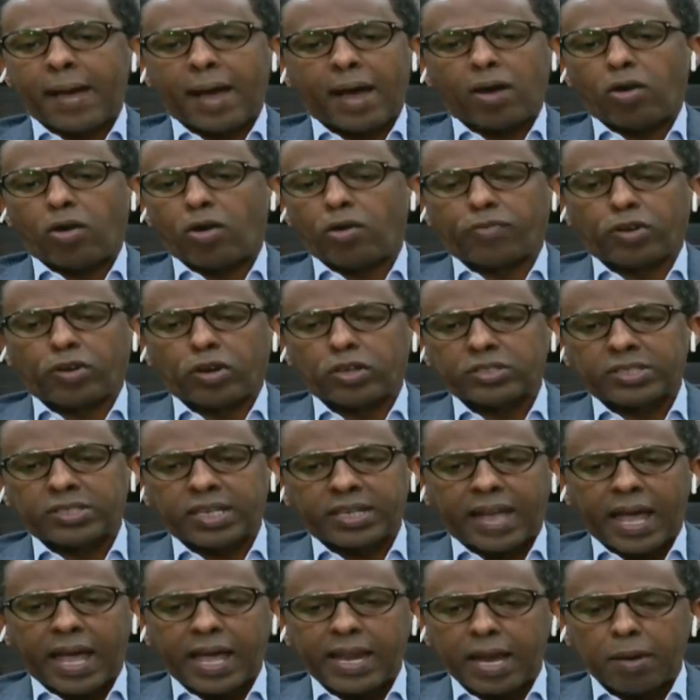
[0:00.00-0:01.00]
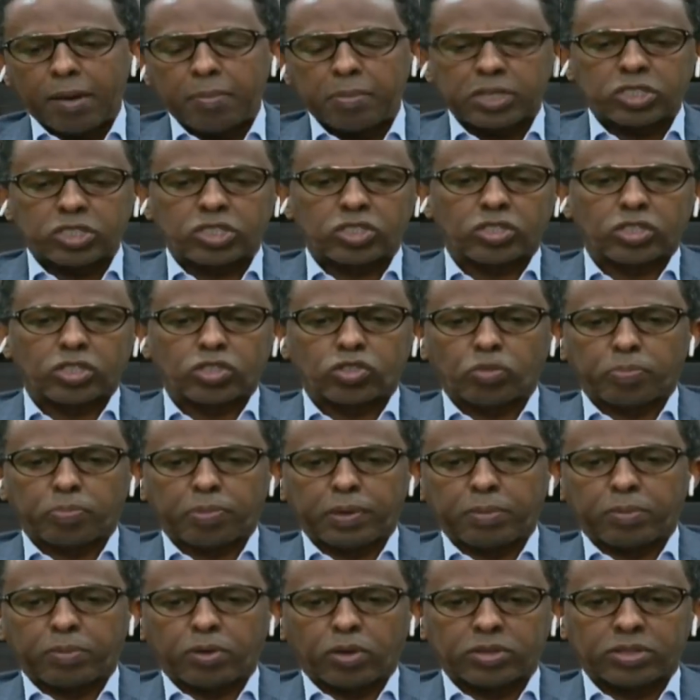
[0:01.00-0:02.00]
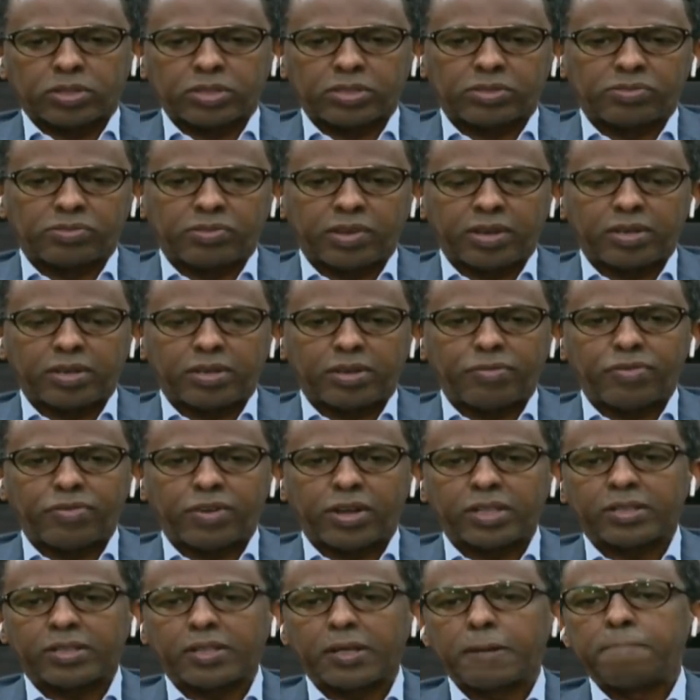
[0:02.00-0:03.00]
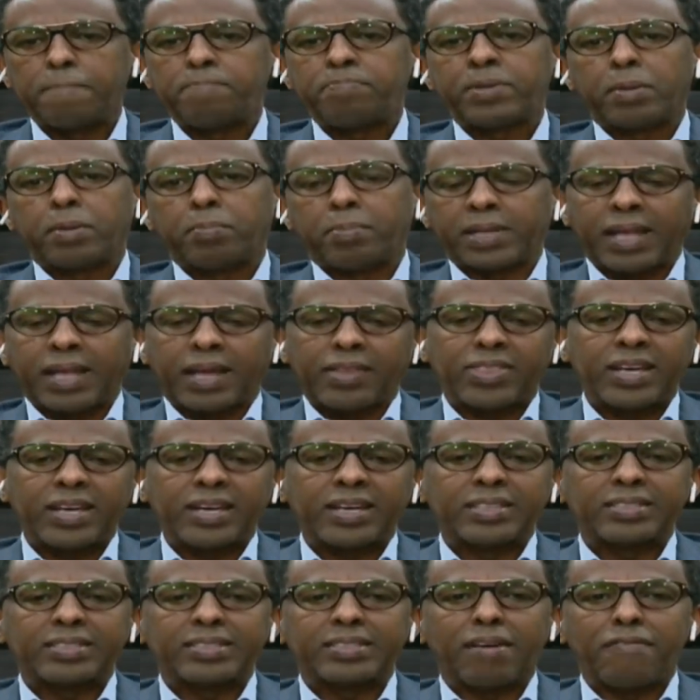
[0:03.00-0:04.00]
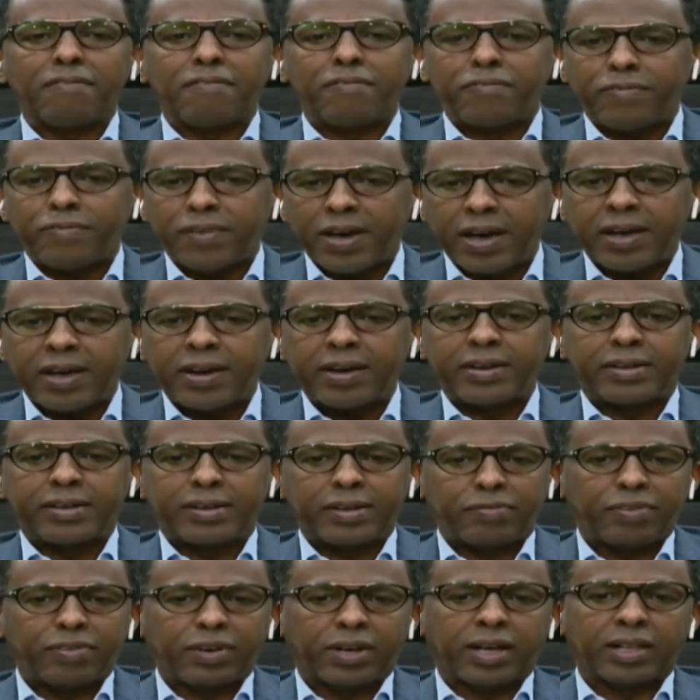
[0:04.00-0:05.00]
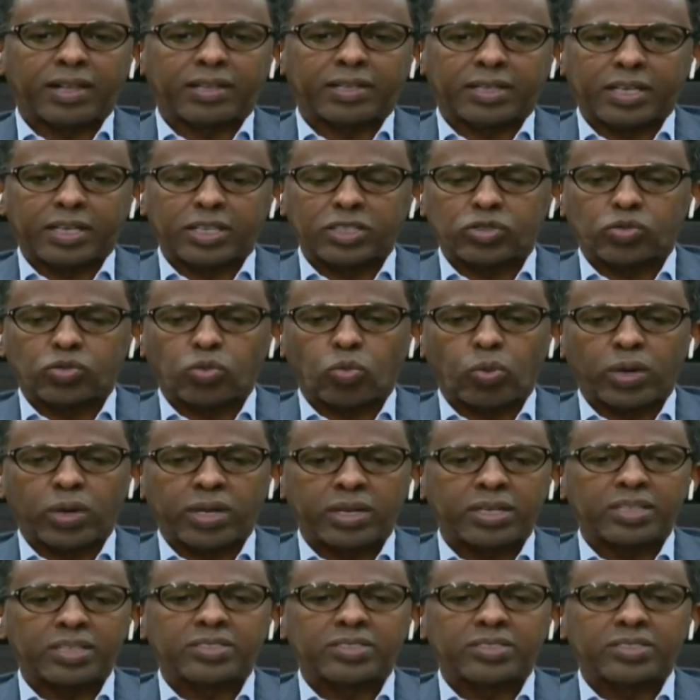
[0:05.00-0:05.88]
Of course, the dynamics in the Supreme Court is very different, but I think it is a very difficult case to win.